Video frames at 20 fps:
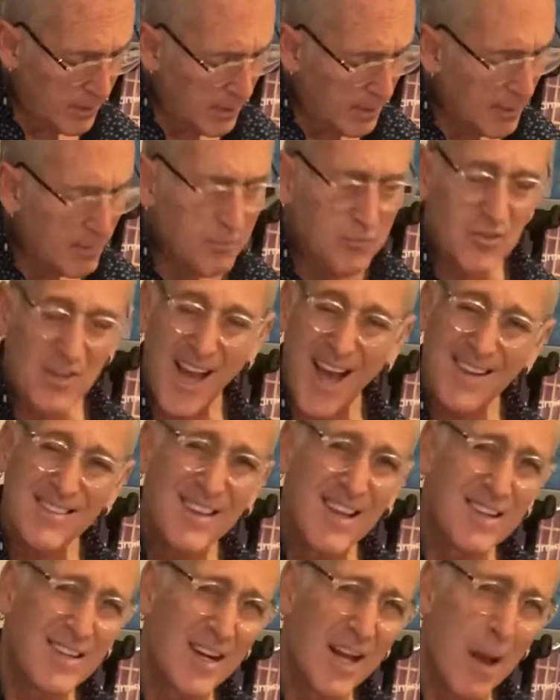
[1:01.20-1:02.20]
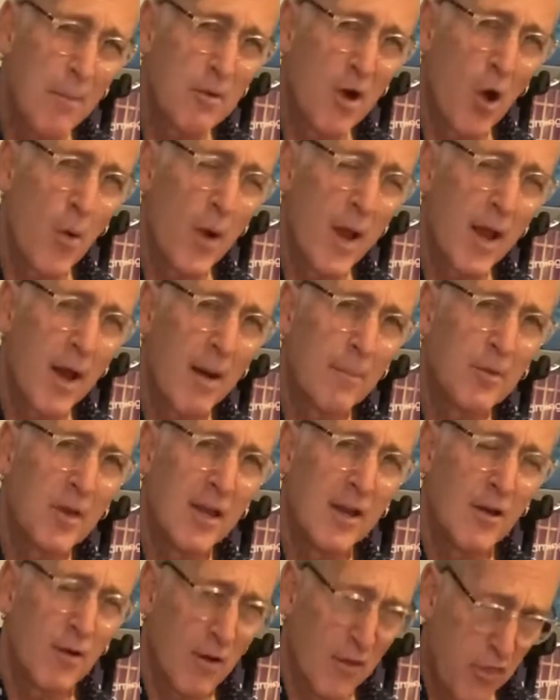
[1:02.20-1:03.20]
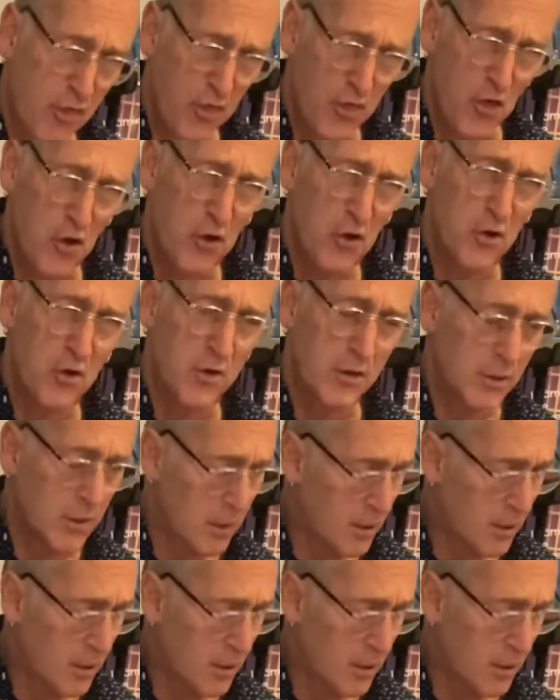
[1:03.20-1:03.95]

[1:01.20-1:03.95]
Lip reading: technically I'm going up here a third,